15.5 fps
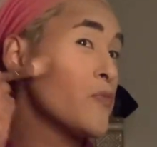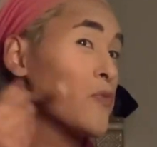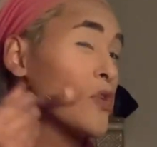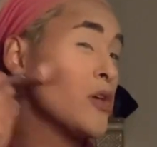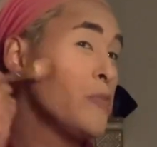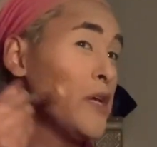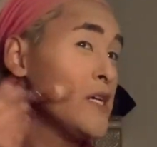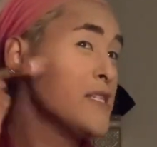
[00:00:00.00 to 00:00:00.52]

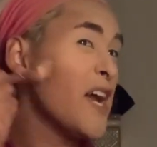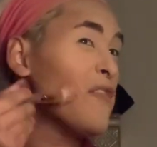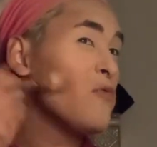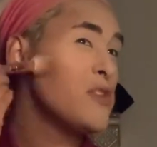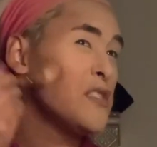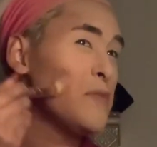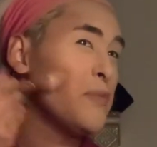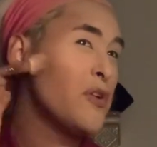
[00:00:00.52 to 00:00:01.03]
Because
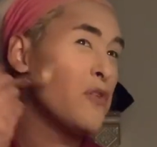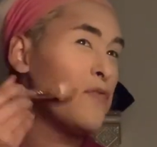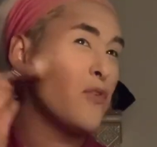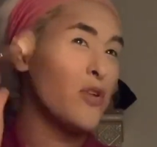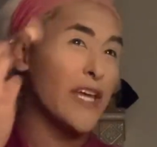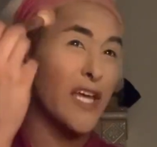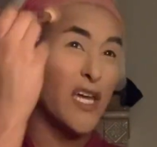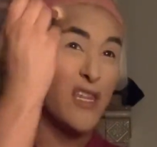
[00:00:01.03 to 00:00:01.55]
everyone's beautiful
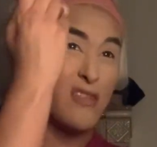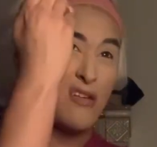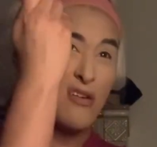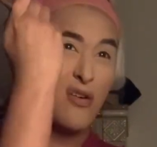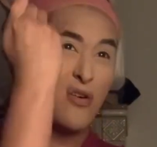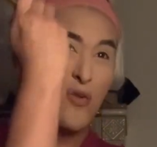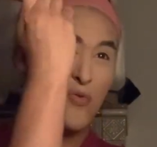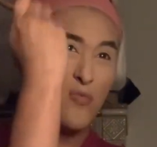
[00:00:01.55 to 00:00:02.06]
like in
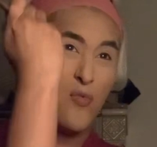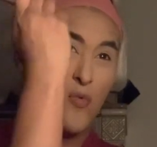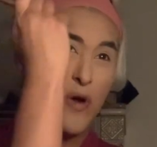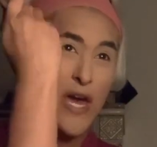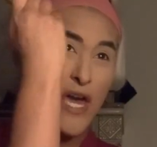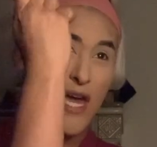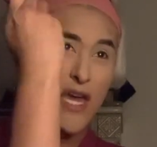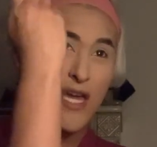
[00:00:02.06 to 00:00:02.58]
their own
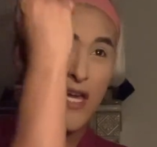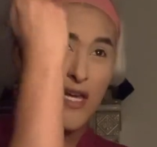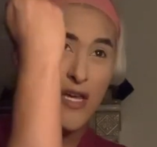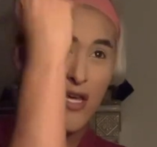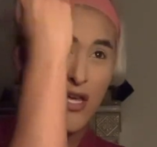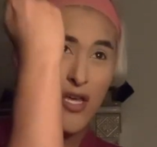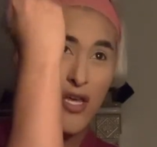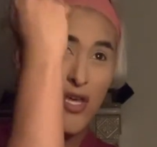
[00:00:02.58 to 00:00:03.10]

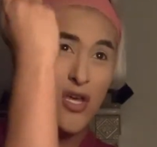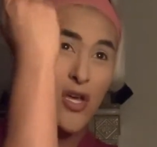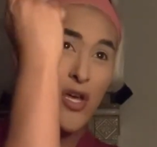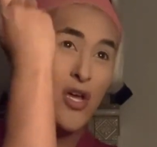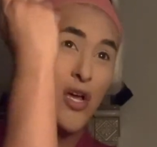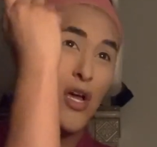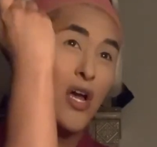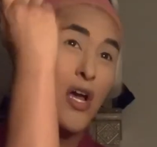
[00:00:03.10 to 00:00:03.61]
way.
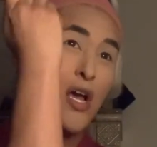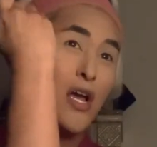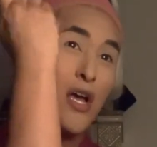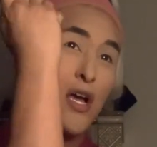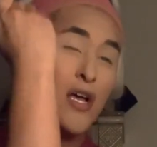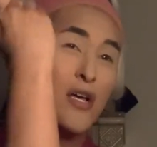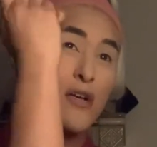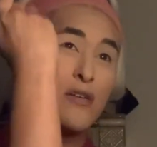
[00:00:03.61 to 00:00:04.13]

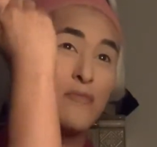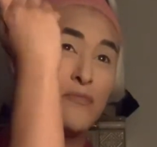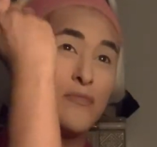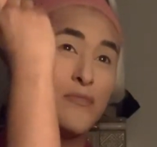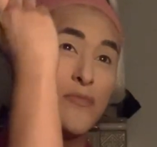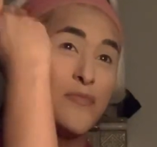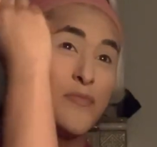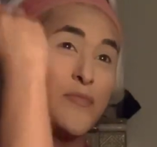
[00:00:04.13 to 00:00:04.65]

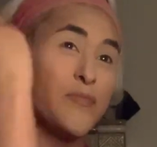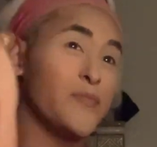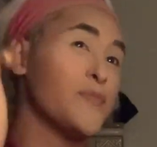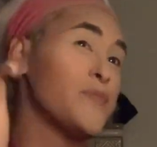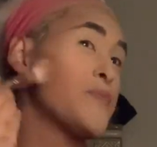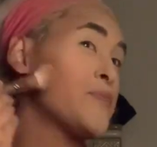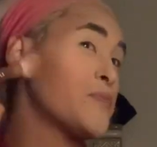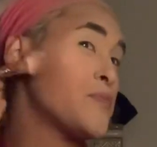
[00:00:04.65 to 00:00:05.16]

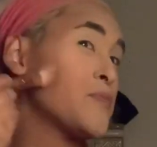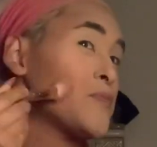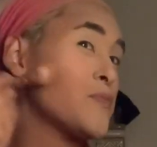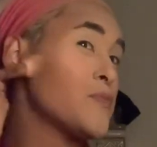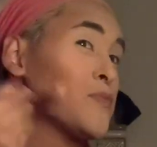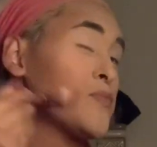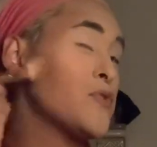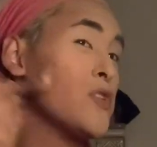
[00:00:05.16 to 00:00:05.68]

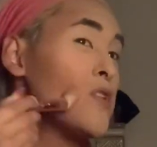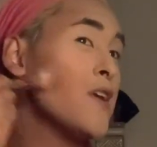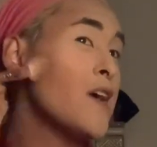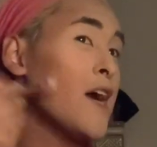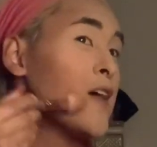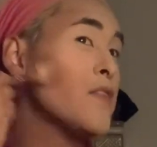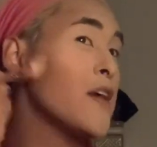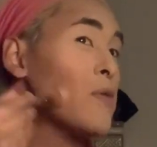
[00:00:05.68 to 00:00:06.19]
So
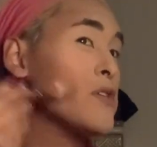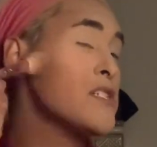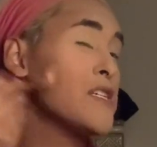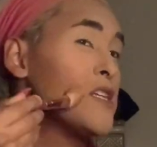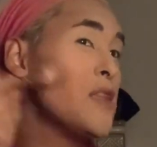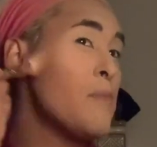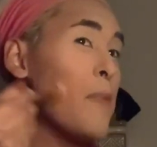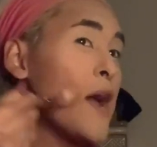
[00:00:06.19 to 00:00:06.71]
yeah, they were just
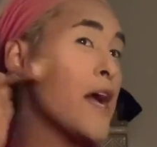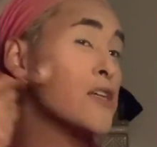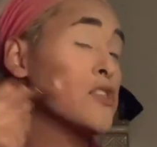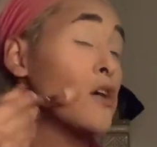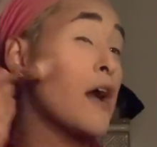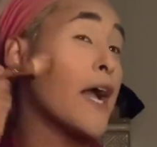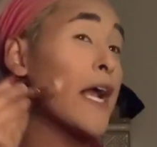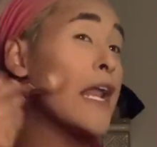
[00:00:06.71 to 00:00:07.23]
in the back.
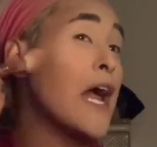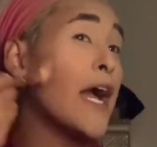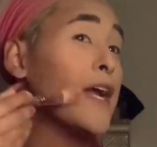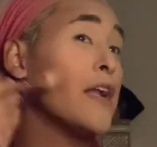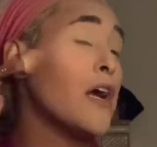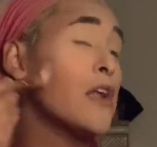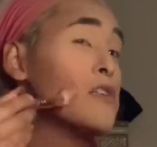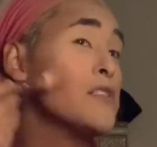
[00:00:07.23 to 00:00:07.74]
So I got
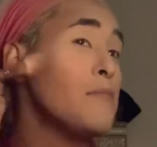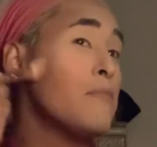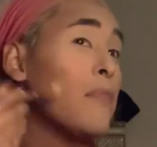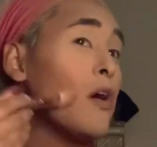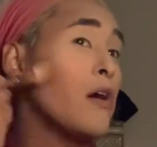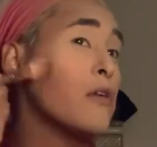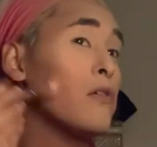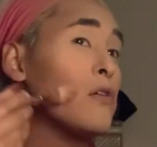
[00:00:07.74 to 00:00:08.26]
hired on as a
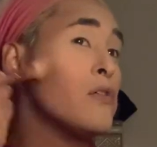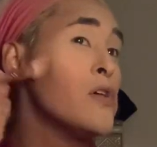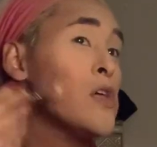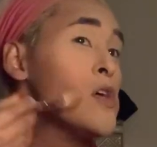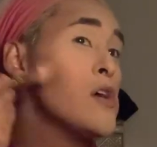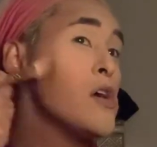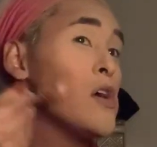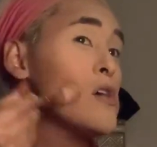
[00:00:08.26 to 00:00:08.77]
model.
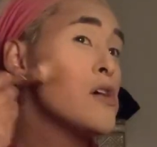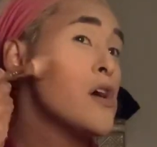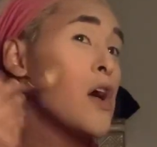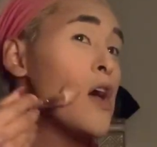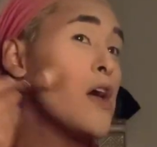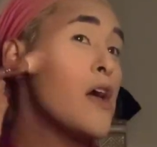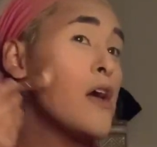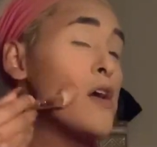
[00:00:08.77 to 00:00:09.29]

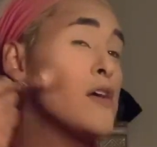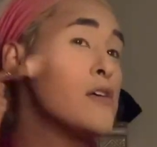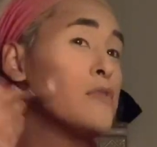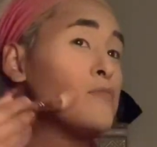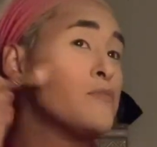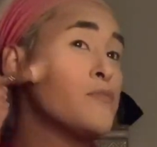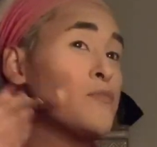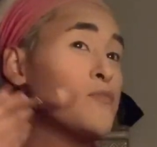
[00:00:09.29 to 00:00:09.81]

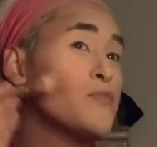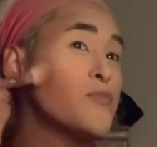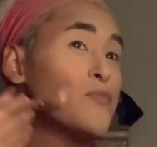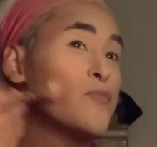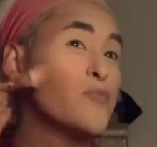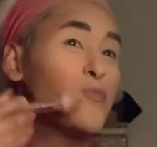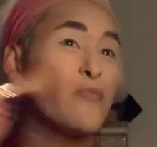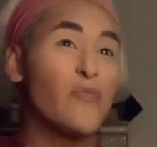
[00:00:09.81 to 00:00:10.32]

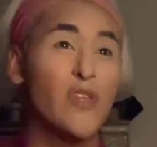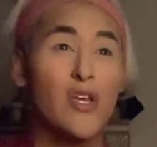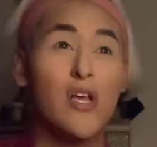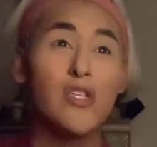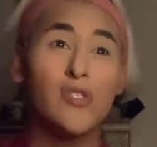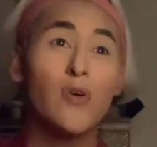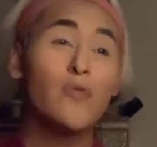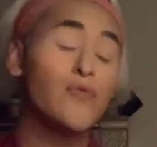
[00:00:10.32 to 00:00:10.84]

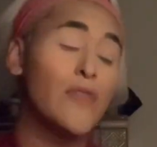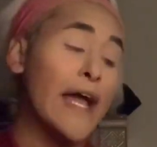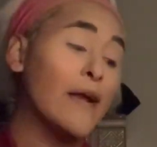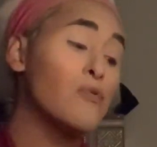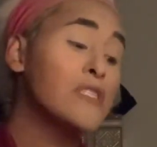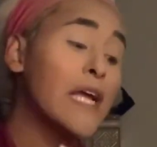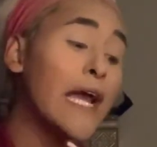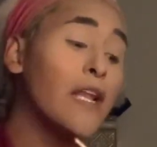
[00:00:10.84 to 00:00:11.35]
So that
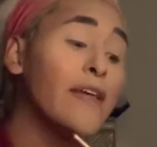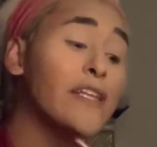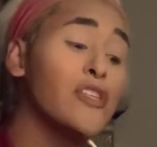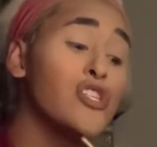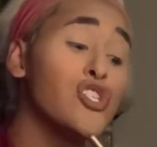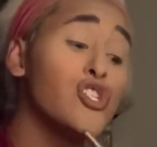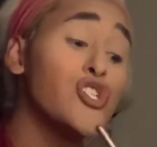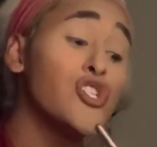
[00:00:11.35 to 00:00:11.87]
was kind of like
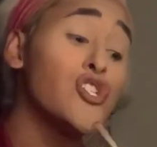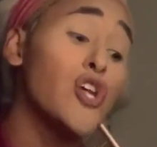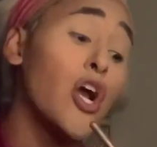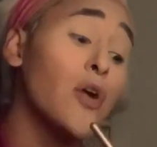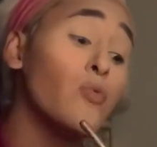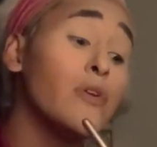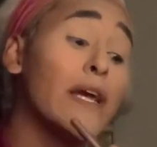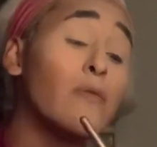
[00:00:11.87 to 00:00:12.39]
the
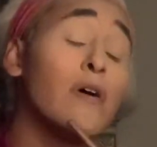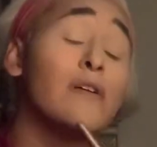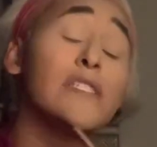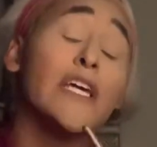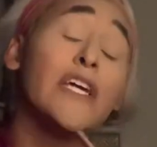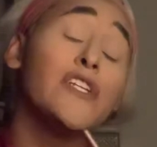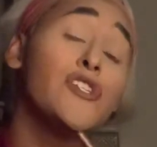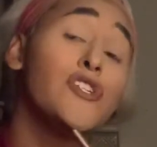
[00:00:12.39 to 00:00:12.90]
start where, like, where I
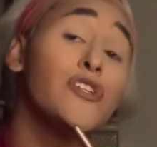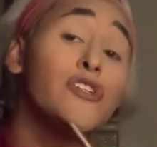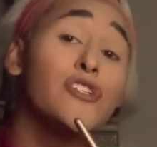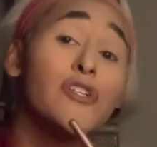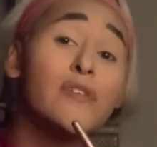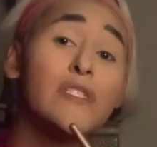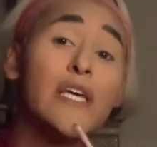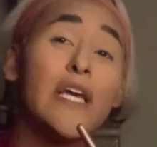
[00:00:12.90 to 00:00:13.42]
was
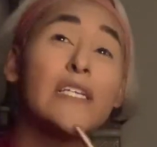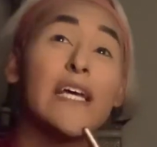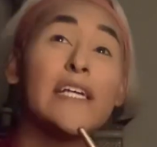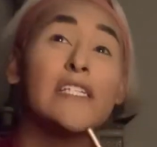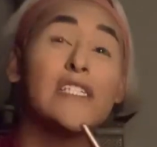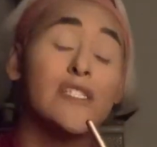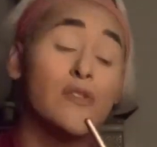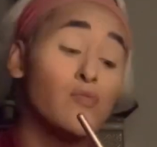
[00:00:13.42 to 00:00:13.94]
introduced to it, because
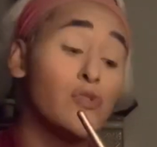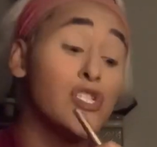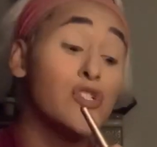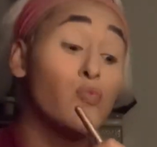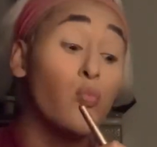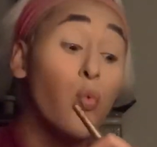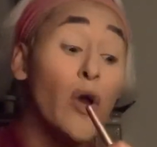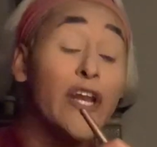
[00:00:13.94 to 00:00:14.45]
I
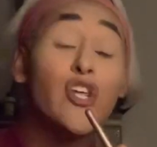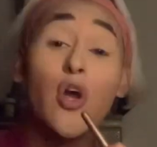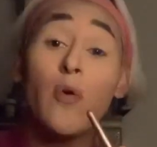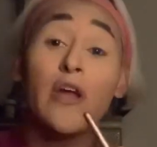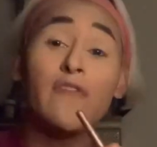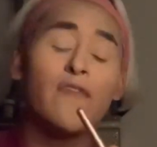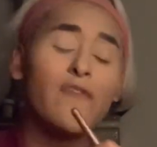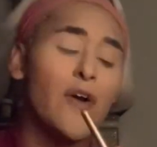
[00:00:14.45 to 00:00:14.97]
would go
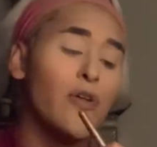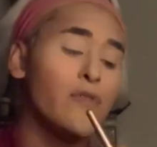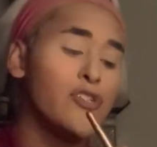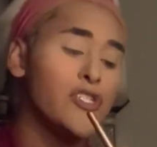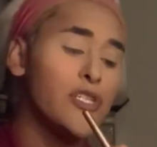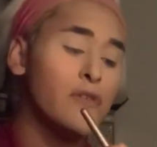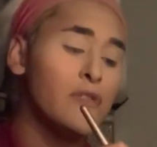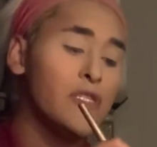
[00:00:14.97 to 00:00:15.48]
on photo
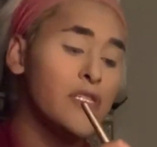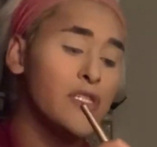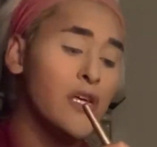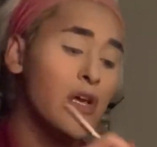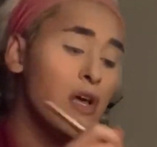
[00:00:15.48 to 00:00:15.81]
shoots